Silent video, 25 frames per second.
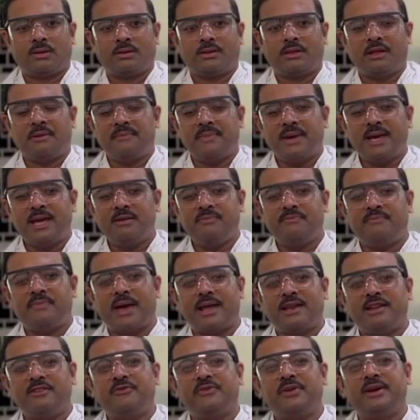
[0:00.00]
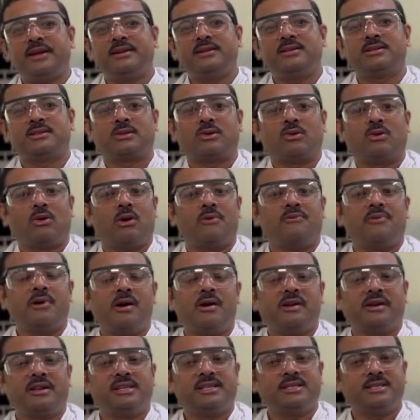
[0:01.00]
The main benefits of
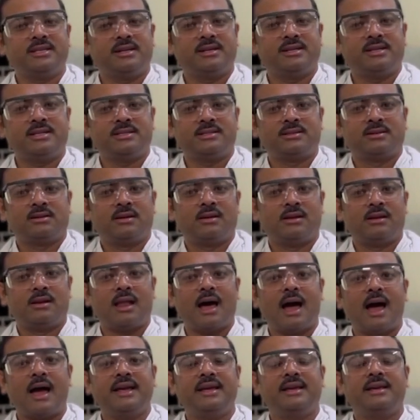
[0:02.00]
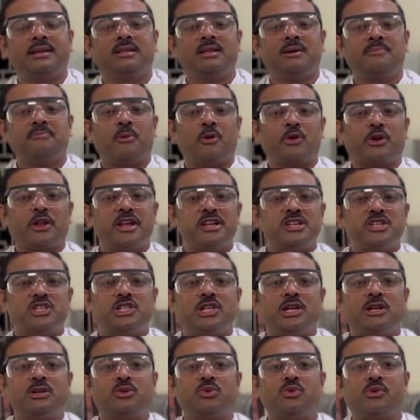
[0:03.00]
our research lie in the
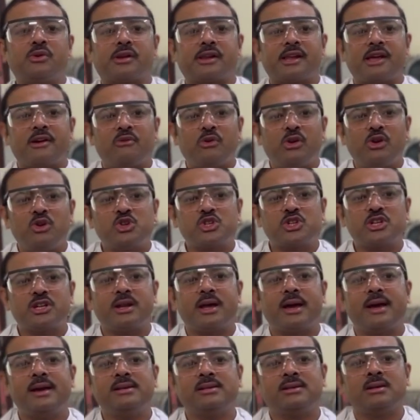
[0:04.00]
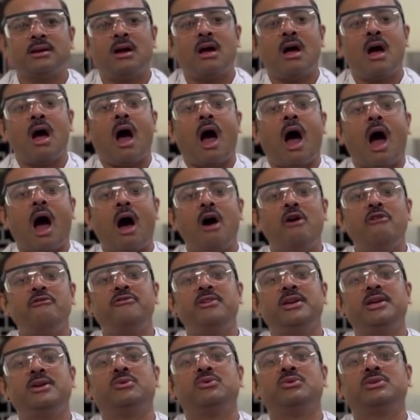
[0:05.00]
potential to revolutionize how we
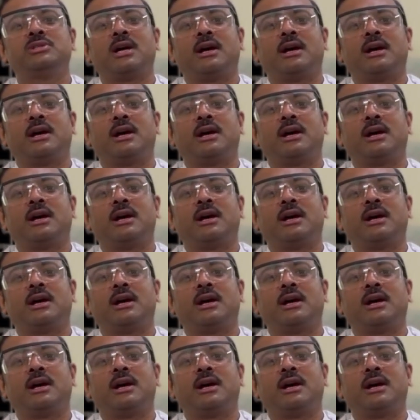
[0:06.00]
use